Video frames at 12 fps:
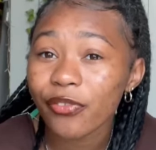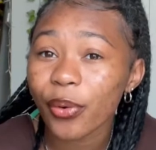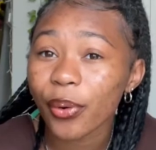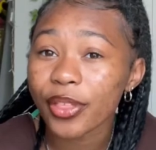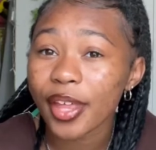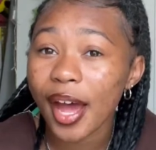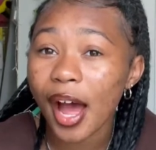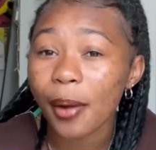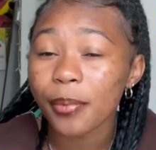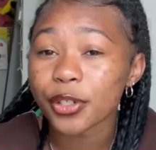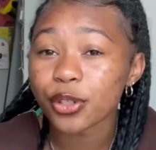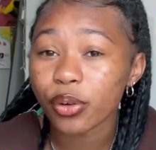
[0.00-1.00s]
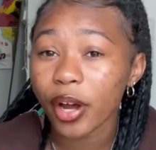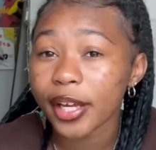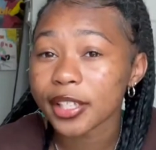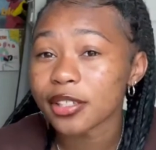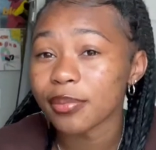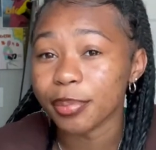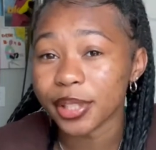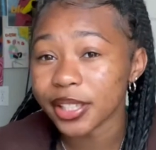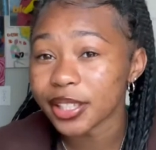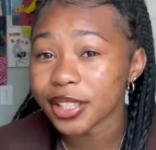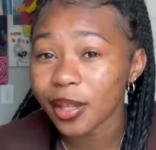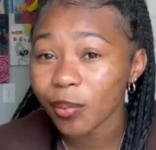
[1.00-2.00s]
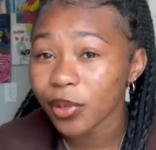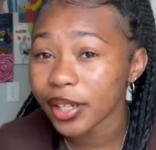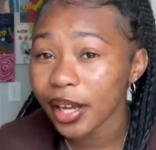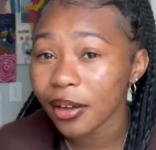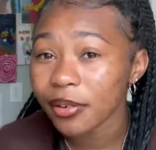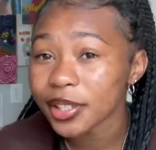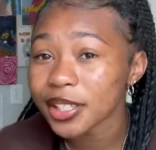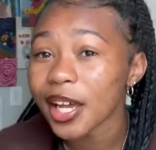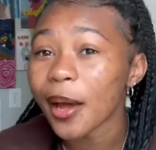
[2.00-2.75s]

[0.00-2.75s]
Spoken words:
or that I was trying to be someone else,